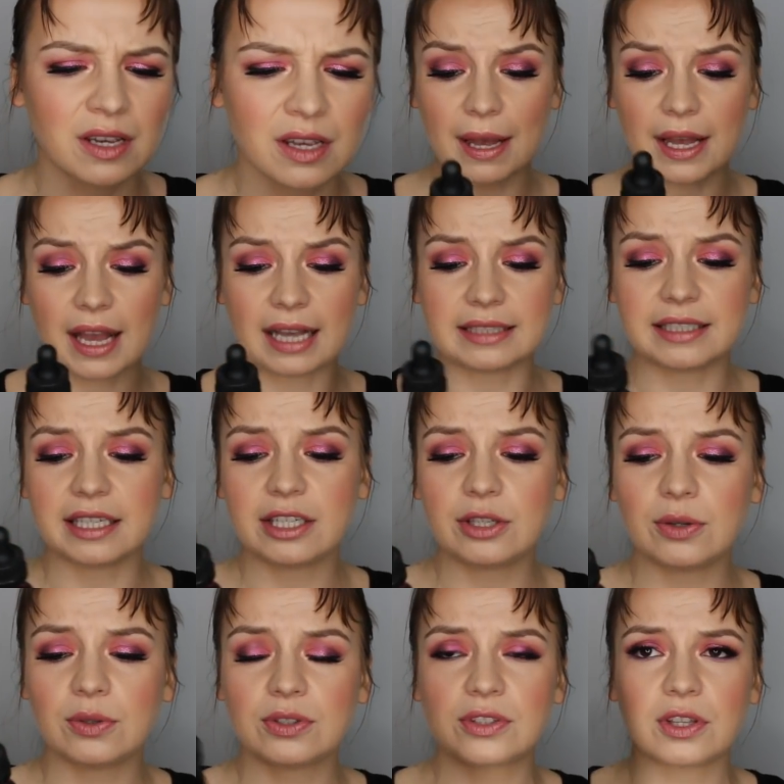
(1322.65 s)
But I did
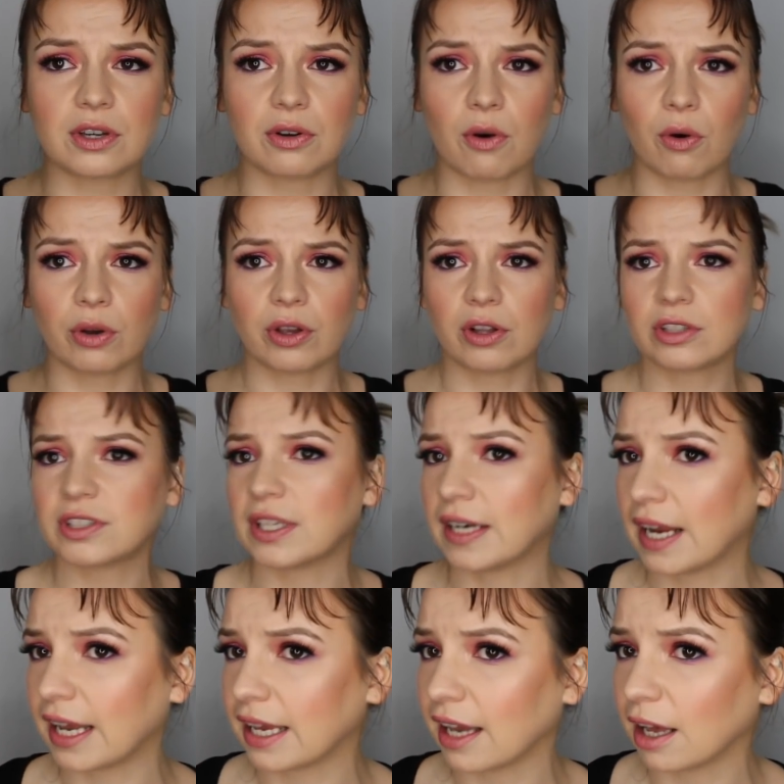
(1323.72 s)
use the oil
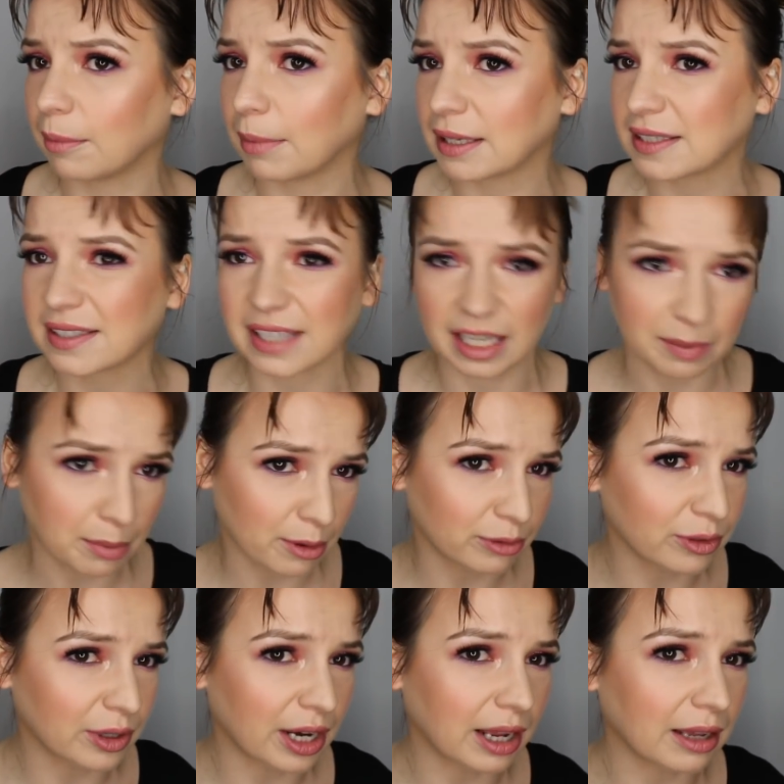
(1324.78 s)
today on my skin
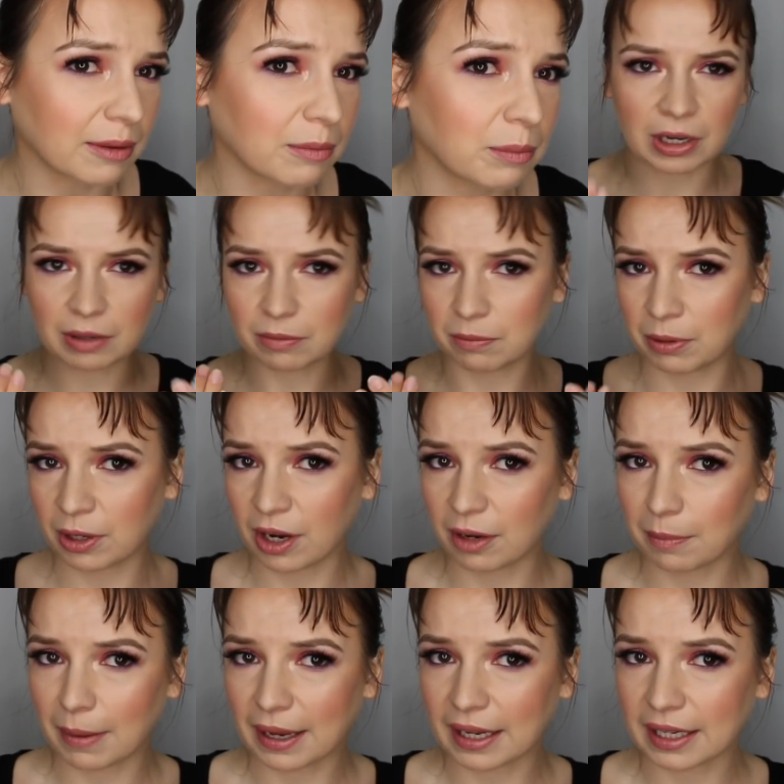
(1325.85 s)
before I put
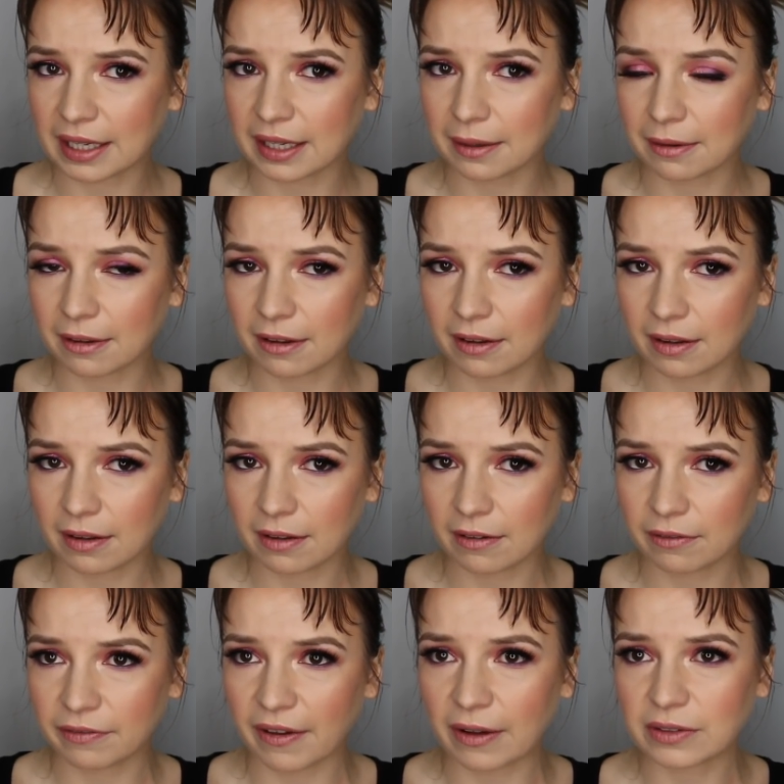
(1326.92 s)
on my
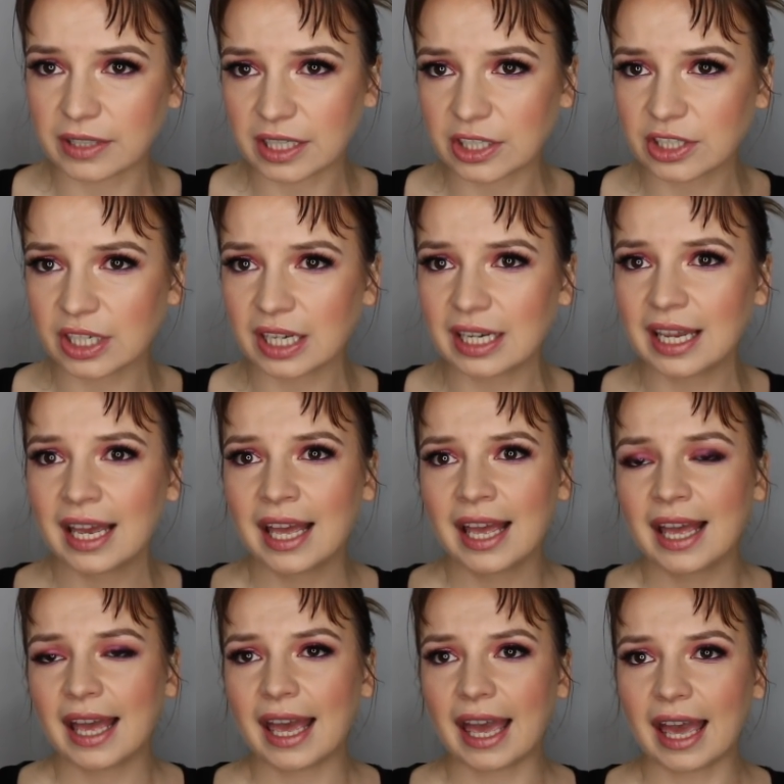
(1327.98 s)
foundation,
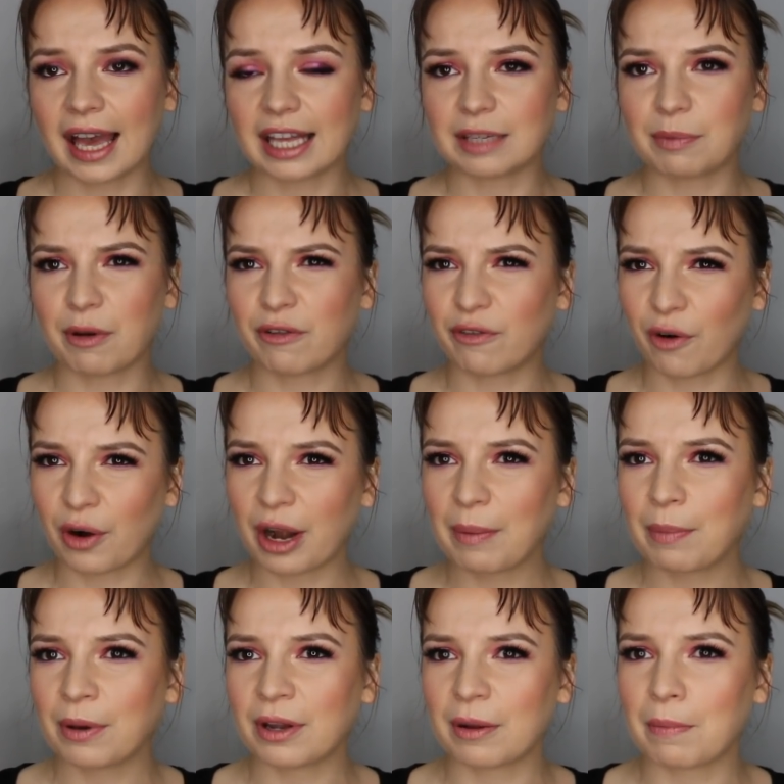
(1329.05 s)
and before I
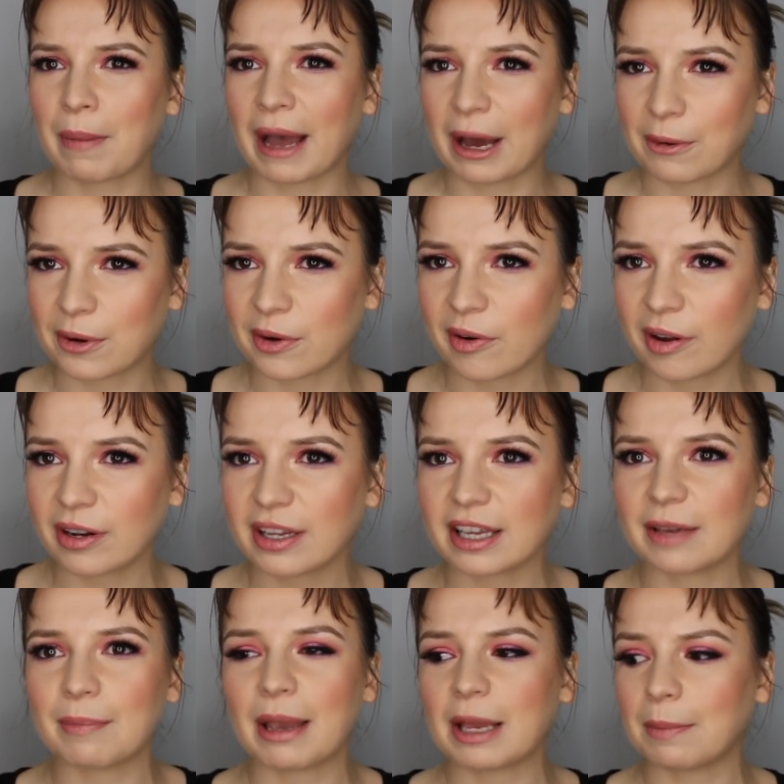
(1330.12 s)
put a powder on it,
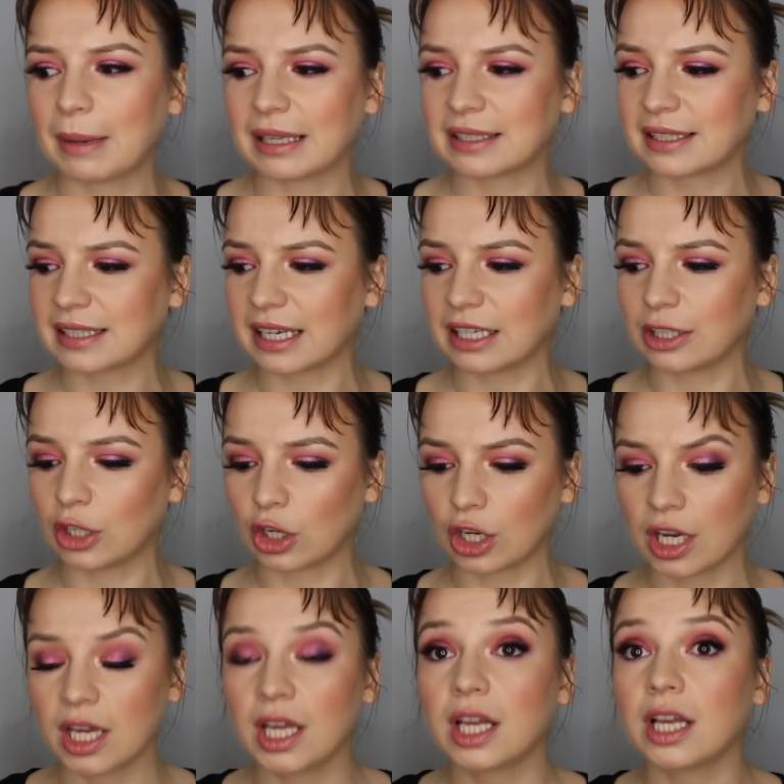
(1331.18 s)
it made my skin look